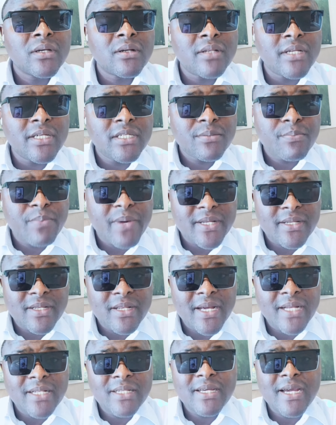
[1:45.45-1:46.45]
this
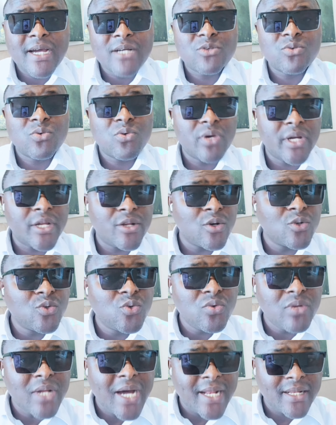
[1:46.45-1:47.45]
president here so he don't
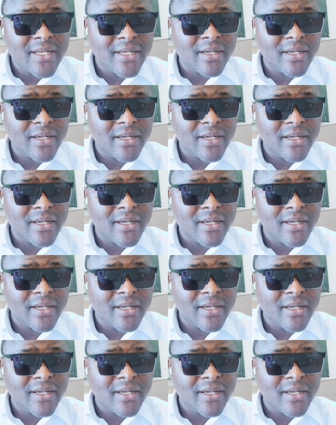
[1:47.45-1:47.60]
do that.